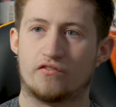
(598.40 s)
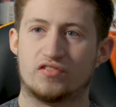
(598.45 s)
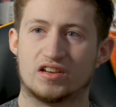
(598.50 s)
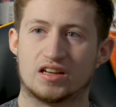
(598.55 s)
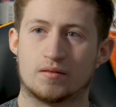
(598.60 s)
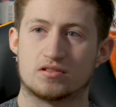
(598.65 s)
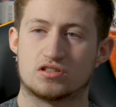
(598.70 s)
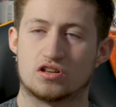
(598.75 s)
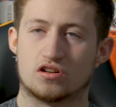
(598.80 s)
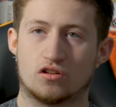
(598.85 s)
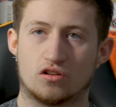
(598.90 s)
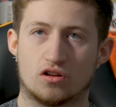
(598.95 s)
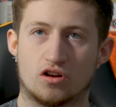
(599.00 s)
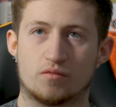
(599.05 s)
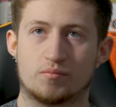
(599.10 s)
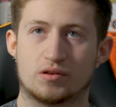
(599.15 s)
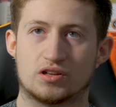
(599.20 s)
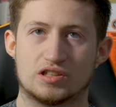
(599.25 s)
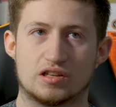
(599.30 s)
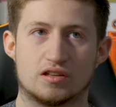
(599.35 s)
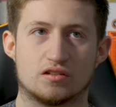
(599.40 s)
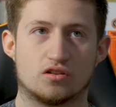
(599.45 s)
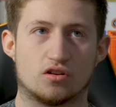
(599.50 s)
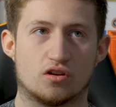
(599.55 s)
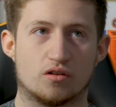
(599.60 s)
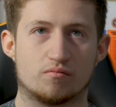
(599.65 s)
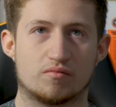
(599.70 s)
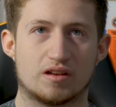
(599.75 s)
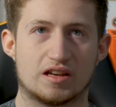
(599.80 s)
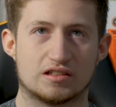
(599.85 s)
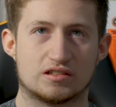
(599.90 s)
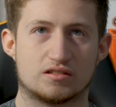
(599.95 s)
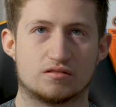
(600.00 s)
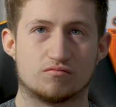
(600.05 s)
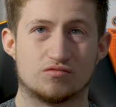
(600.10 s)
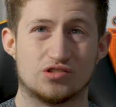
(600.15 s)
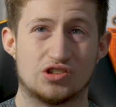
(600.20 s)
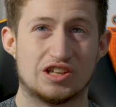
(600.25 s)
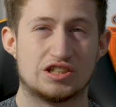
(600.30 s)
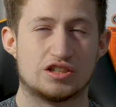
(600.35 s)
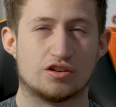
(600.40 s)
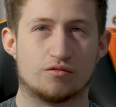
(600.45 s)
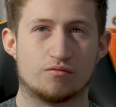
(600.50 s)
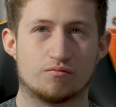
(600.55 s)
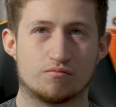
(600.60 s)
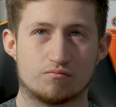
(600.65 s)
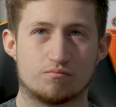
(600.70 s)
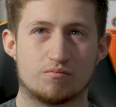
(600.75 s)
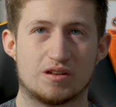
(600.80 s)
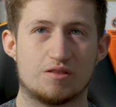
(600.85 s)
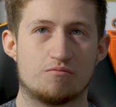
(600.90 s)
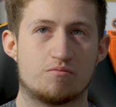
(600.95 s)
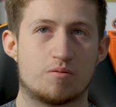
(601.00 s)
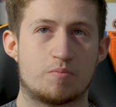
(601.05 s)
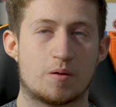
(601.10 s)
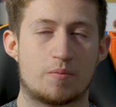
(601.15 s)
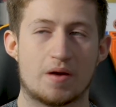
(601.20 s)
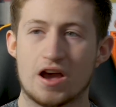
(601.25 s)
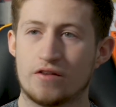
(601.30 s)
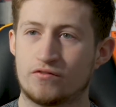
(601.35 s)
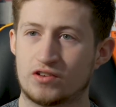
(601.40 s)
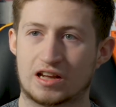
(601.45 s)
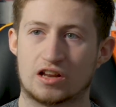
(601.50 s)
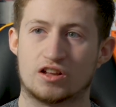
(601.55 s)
think about it a lot because you need to be prepared for that